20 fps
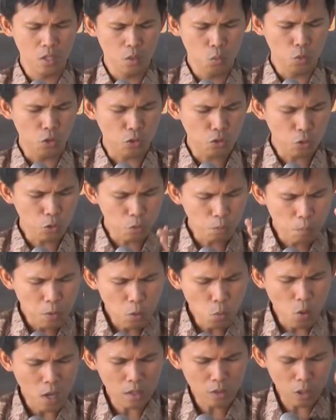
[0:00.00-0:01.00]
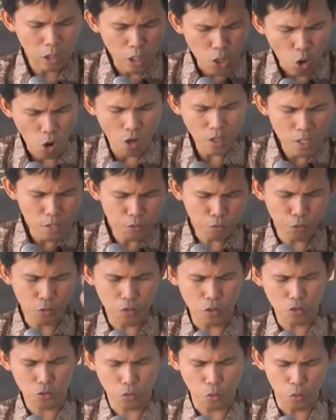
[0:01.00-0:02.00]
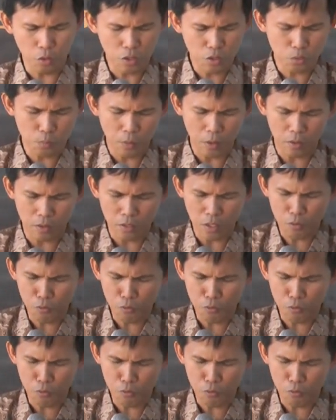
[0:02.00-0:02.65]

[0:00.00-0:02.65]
We should be what? Longing for this Holy Spirit.